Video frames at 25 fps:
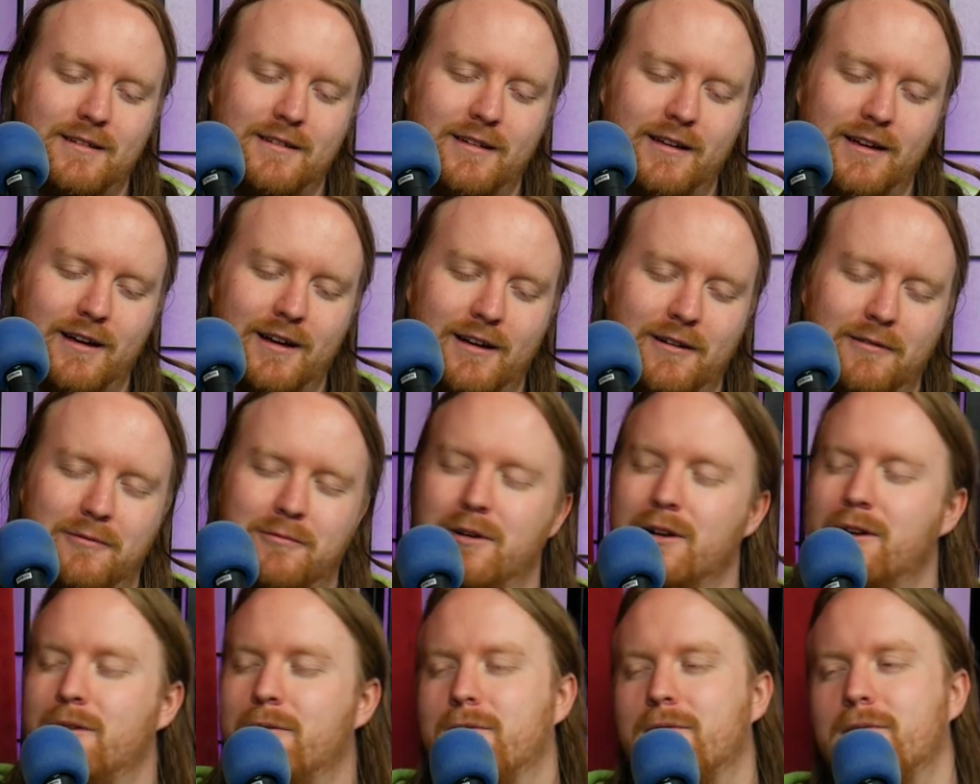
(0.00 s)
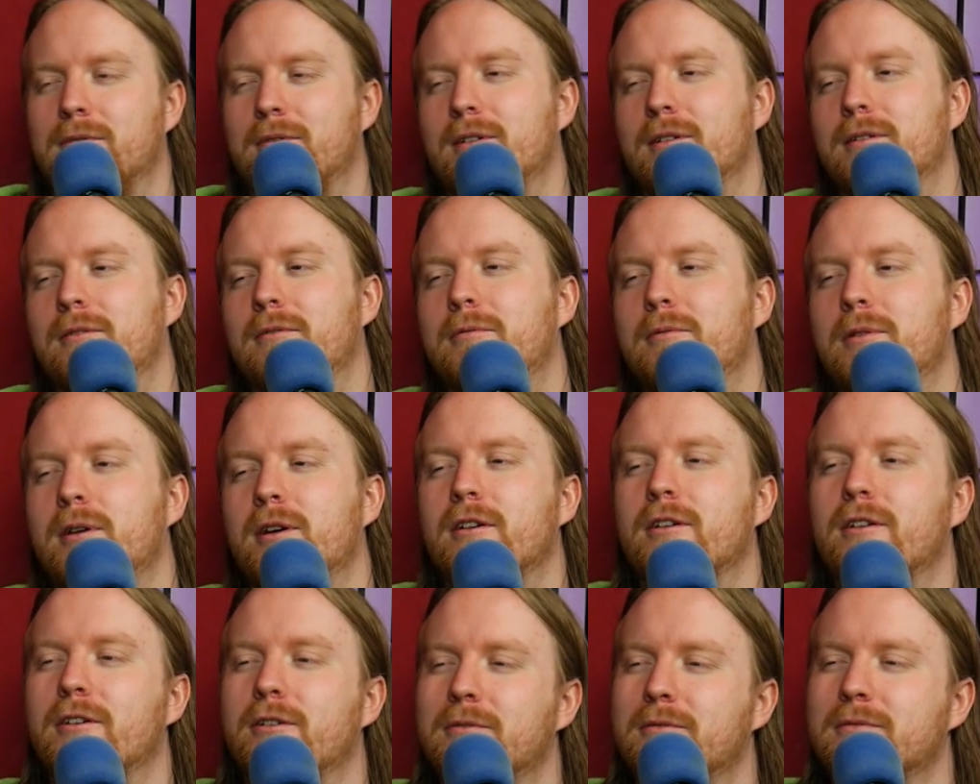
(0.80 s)
Yeah, what, Isn't a, little cool?
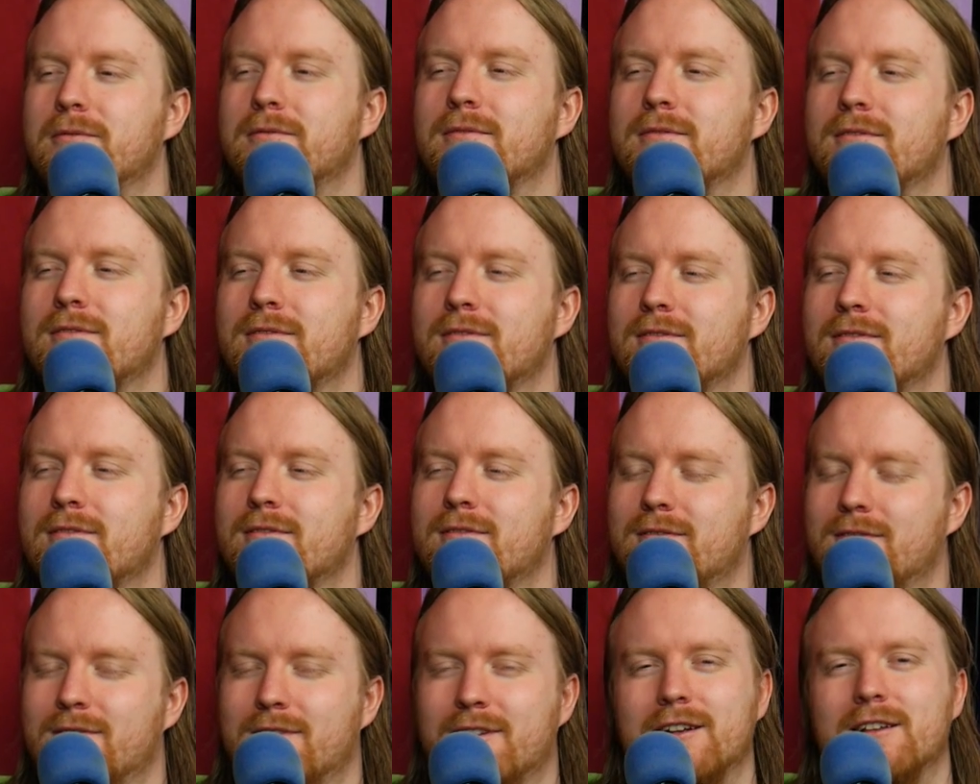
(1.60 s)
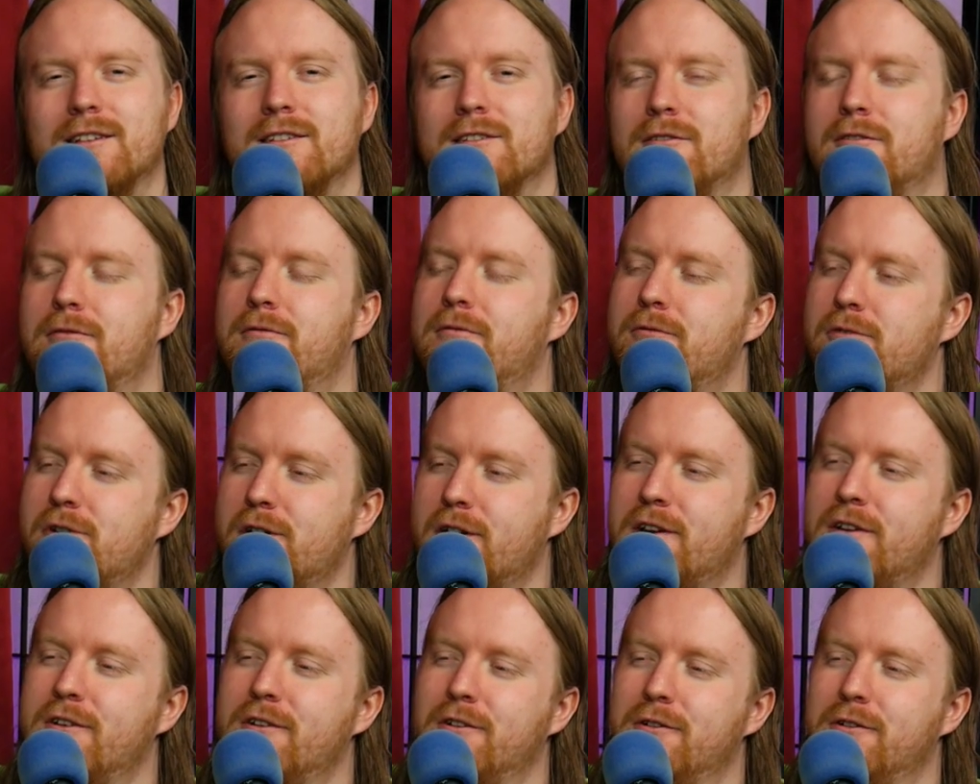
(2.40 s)
weirdo. What a little freak,